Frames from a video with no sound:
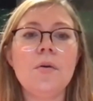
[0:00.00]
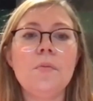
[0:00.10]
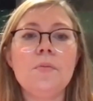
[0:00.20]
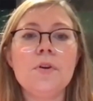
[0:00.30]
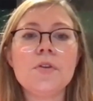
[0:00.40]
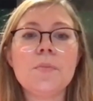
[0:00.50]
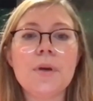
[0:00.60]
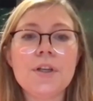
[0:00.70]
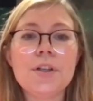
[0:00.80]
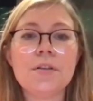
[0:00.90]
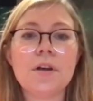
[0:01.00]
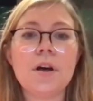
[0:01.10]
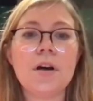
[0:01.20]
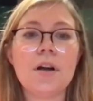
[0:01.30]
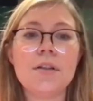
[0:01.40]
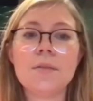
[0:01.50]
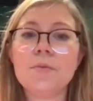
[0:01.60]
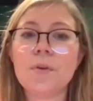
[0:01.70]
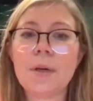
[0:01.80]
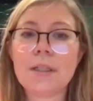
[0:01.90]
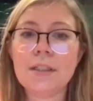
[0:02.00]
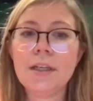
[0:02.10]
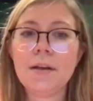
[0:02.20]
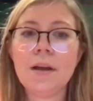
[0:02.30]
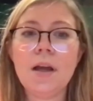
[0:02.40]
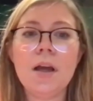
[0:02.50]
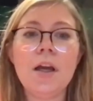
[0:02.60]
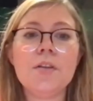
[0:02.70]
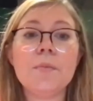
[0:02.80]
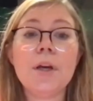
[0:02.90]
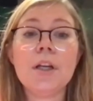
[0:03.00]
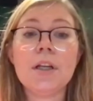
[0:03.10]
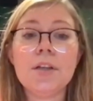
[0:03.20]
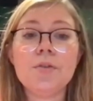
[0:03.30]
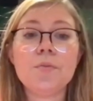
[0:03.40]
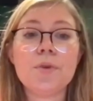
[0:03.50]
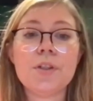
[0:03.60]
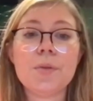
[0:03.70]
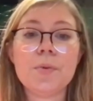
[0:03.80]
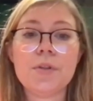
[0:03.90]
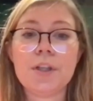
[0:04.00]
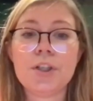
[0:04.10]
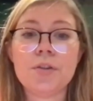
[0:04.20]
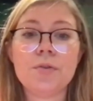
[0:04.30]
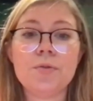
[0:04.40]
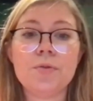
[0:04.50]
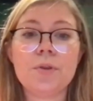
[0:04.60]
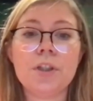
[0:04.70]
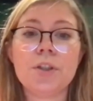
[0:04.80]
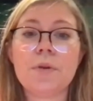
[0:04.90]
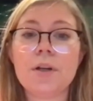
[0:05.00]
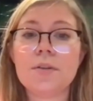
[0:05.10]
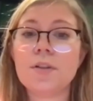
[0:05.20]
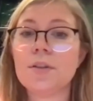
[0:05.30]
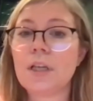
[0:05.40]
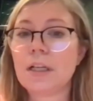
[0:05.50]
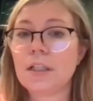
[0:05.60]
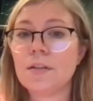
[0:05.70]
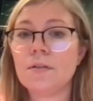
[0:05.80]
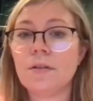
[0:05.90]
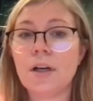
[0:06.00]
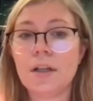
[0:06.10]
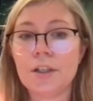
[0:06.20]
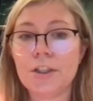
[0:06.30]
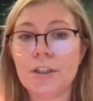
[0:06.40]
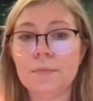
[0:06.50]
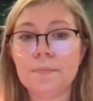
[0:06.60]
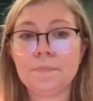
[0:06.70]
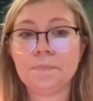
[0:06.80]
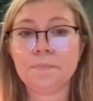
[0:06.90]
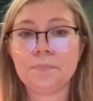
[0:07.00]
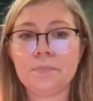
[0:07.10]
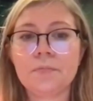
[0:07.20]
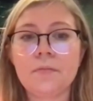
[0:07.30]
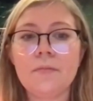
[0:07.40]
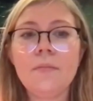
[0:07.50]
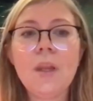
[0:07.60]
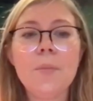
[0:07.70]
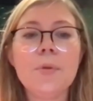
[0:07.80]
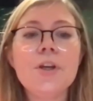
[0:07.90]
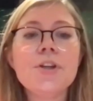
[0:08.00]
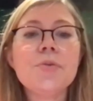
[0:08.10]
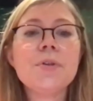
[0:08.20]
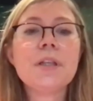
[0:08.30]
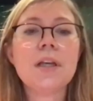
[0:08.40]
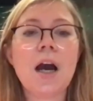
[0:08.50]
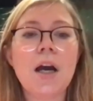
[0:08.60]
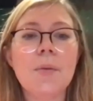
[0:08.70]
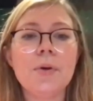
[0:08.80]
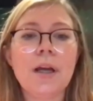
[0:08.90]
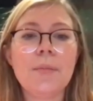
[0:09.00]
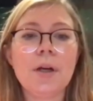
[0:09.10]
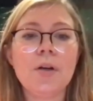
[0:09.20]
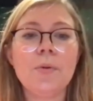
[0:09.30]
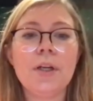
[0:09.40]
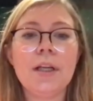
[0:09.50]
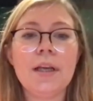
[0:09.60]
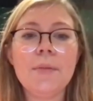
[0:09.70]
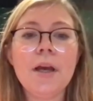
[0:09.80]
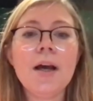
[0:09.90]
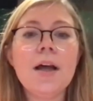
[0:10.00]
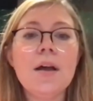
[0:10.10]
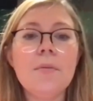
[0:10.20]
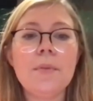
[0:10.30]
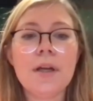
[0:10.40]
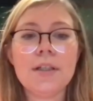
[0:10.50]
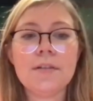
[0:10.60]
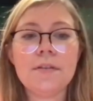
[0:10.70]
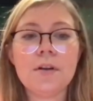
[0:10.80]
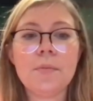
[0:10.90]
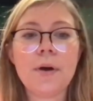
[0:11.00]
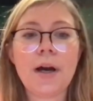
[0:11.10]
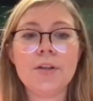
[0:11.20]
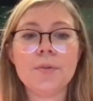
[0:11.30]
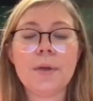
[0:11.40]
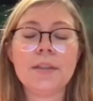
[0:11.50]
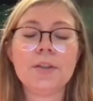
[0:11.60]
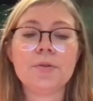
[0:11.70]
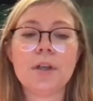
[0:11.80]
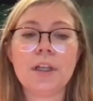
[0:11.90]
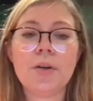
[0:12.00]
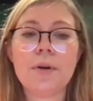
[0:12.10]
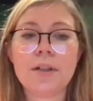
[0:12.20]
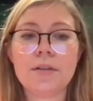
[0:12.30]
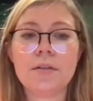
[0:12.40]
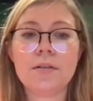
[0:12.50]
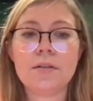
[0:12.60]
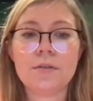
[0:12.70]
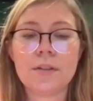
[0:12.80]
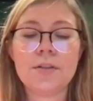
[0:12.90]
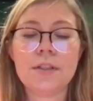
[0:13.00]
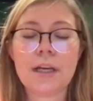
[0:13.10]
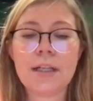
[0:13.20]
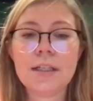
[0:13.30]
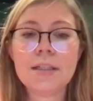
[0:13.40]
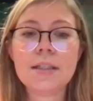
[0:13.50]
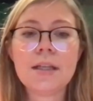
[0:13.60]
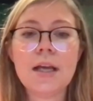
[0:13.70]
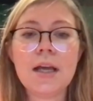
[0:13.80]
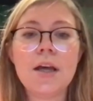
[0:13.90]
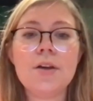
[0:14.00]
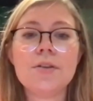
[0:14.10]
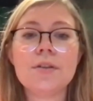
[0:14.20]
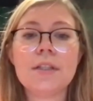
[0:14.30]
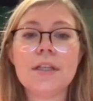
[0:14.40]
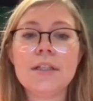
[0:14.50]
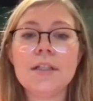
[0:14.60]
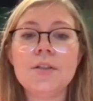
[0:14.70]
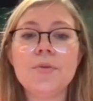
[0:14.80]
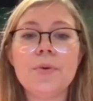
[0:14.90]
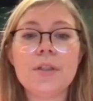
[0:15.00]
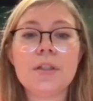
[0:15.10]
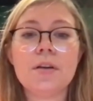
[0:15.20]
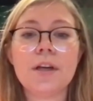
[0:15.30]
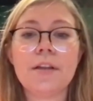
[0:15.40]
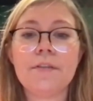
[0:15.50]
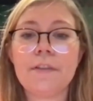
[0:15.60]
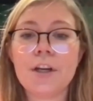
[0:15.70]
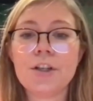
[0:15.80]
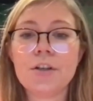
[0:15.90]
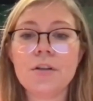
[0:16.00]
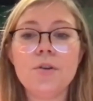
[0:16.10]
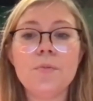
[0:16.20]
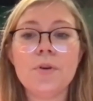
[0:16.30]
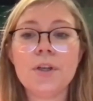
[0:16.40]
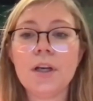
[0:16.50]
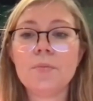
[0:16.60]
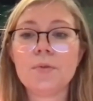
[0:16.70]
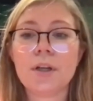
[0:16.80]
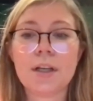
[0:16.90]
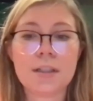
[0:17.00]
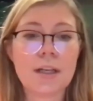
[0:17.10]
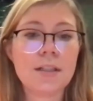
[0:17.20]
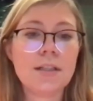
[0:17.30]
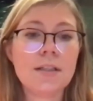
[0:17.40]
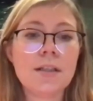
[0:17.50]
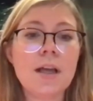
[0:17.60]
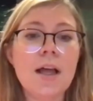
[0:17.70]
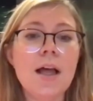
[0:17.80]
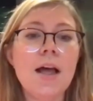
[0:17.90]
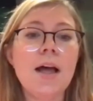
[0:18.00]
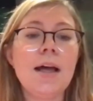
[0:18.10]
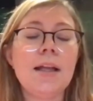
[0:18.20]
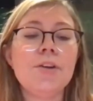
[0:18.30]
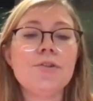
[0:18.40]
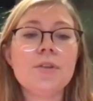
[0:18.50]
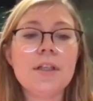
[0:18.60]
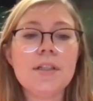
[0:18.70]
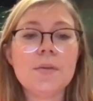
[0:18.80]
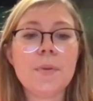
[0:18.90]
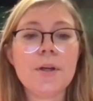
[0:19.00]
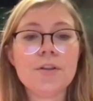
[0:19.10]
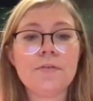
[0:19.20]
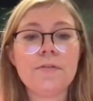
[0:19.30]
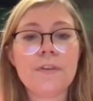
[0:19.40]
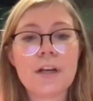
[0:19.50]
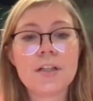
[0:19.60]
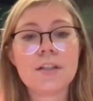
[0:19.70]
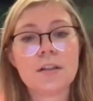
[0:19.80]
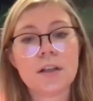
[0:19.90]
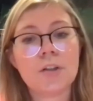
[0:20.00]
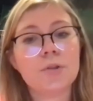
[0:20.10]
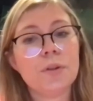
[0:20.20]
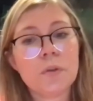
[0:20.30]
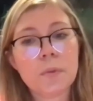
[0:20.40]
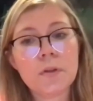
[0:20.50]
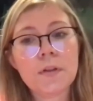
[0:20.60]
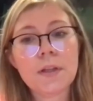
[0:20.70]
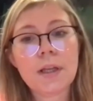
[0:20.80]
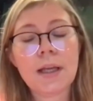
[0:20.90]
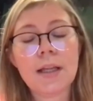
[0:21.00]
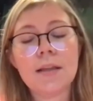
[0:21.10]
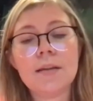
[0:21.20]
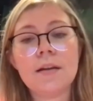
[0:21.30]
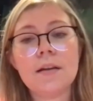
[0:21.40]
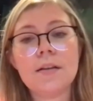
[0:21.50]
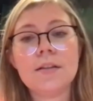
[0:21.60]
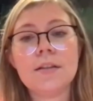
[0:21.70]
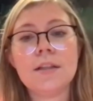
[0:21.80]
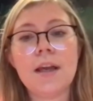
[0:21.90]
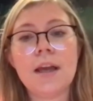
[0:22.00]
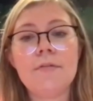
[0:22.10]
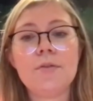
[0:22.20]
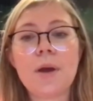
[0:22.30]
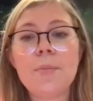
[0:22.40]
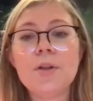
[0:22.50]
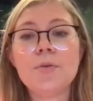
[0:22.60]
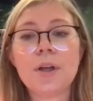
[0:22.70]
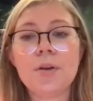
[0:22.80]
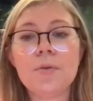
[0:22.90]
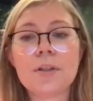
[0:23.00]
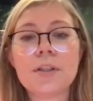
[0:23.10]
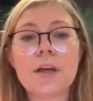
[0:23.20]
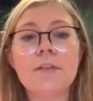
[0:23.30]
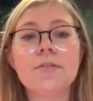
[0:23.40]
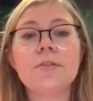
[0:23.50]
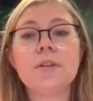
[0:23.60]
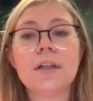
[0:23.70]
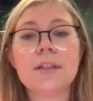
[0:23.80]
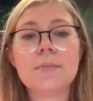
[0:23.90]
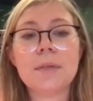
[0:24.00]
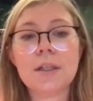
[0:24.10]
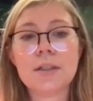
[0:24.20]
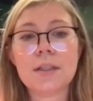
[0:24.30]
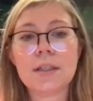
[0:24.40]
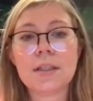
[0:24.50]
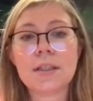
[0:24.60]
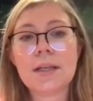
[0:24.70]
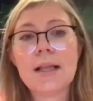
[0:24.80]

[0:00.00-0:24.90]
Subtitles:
Most patients are asymptomatic. It may lead to predisposition to chronic rhinosinusitis or allergy. Patients with hypogammaglobulinemia may develop idiopathic chronic rhinosinusitis associated with lung infection, pneumonia, bronchiectasis. And usually these patients fail standard treatment and they have a rapid recurrence after antibiotics.